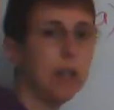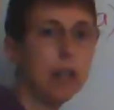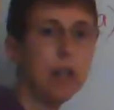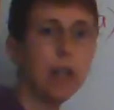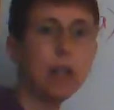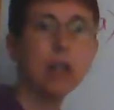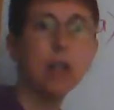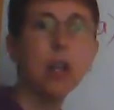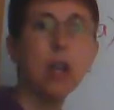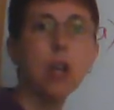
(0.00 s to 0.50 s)

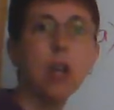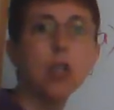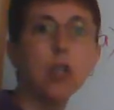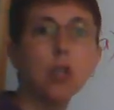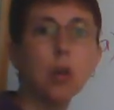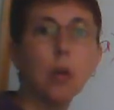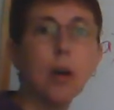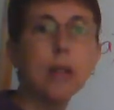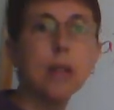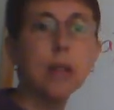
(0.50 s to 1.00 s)
in.
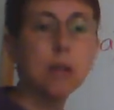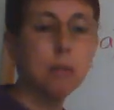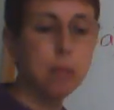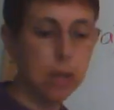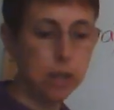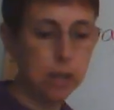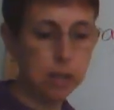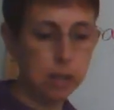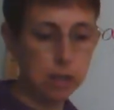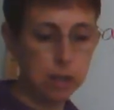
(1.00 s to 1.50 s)
So as a
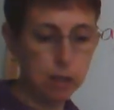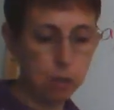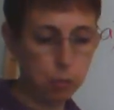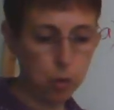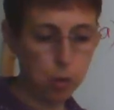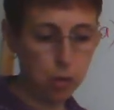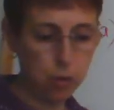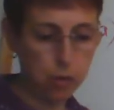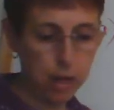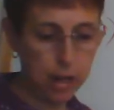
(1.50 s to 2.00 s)
mixed
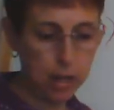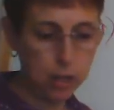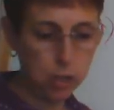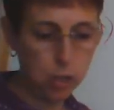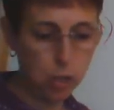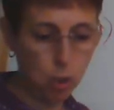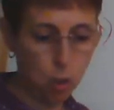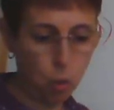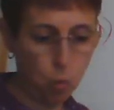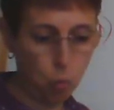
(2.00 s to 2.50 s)
number, that's
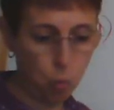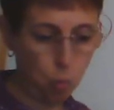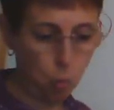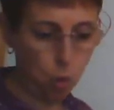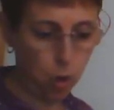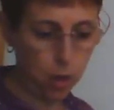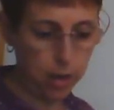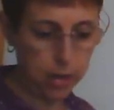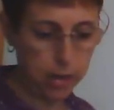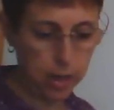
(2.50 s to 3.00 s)

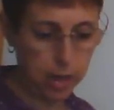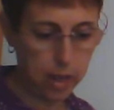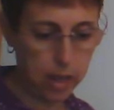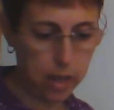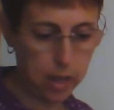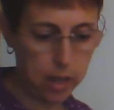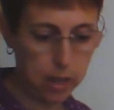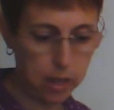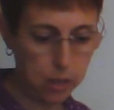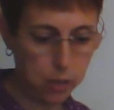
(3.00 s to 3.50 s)
1
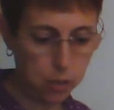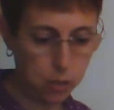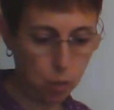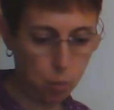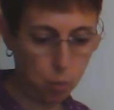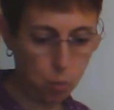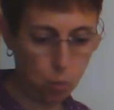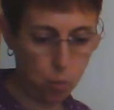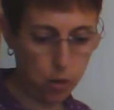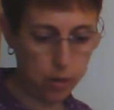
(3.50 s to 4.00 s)
and
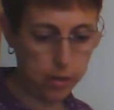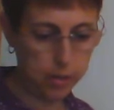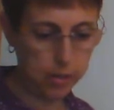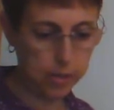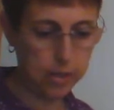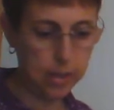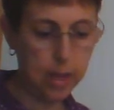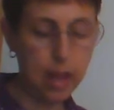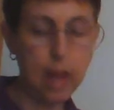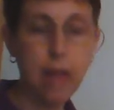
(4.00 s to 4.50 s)

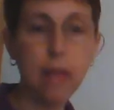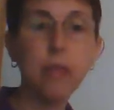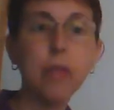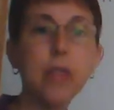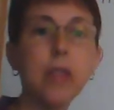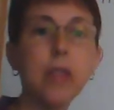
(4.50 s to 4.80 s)
1/10.